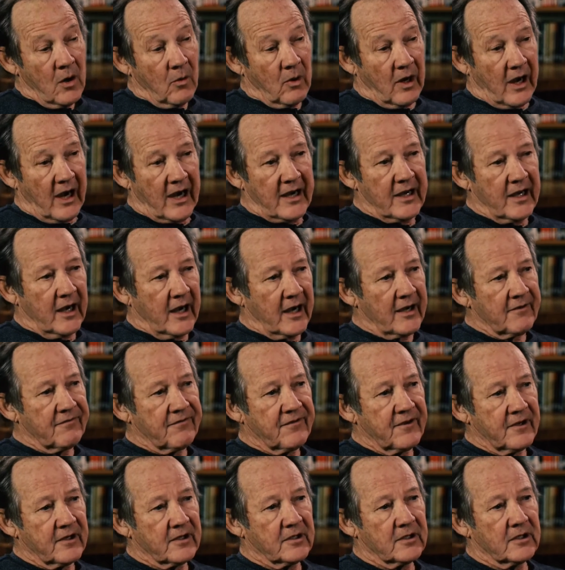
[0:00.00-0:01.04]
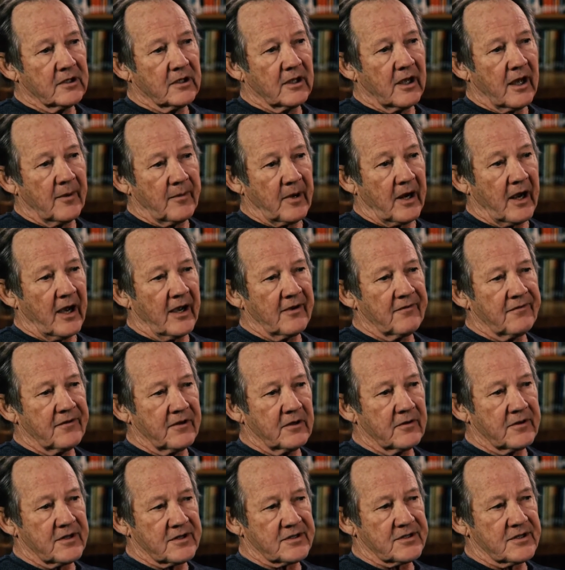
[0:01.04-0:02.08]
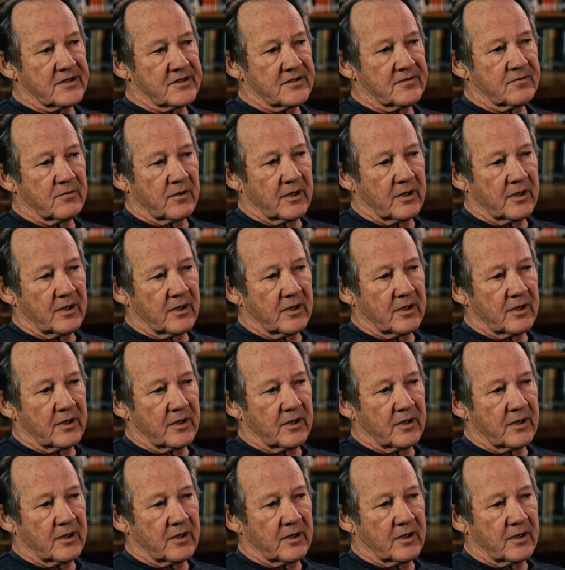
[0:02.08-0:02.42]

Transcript: Well, I feel this is